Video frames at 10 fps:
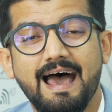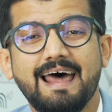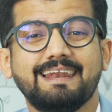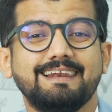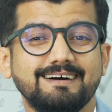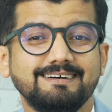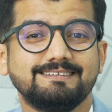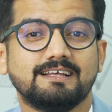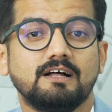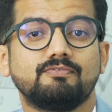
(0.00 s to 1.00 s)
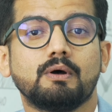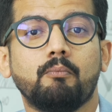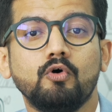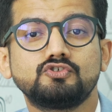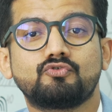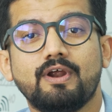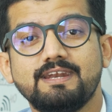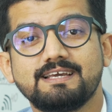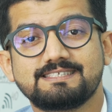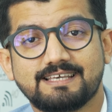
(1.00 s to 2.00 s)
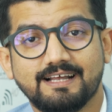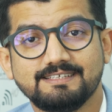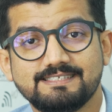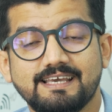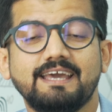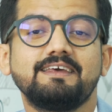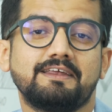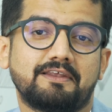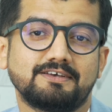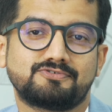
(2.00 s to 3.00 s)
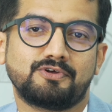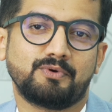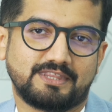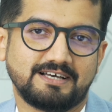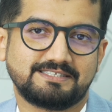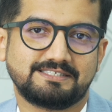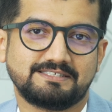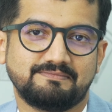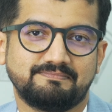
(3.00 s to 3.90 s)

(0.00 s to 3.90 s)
and learn the most trending skills in industry with us.